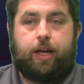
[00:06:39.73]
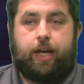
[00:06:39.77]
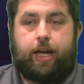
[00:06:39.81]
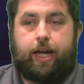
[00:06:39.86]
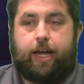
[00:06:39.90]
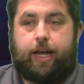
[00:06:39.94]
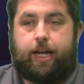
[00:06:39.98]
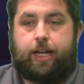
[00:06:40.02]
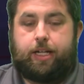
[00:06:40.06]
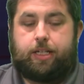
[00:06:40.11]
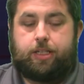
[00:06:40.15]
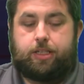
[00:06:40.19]

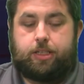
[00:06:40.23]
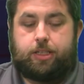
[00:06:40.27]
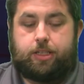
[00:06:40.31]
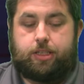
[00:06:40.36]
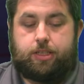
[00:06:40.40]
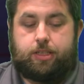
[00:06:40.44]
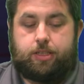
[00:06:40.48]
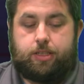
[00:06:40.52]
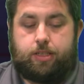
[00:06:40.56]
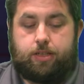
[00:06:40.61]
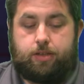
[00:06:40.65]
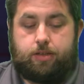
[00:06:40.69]
And
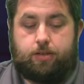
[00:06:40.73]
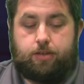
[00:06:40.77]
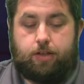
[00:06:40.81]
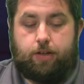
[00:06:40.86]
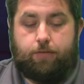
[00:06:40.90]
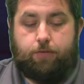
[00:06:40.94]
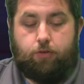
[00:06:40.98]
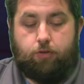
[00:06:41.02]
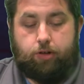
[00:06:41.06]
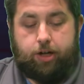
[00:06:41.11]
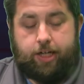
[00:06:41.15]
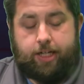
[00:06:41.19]

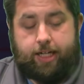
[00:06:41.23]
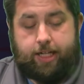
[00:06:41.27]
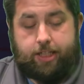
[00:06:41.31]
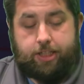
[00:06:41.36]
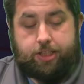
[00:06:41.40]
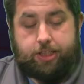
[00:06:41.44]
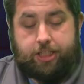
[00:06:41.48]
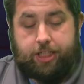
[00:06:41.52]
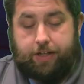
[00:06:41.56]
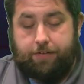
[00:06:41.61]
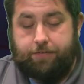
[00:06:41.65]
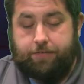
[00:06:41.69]
the
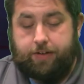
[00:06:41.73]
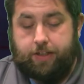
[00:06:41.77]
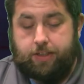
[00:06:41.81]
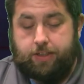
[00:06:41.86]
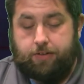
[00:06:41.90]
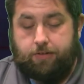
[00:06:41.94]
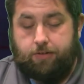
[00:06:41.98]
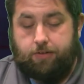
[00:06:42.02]
49ers defense,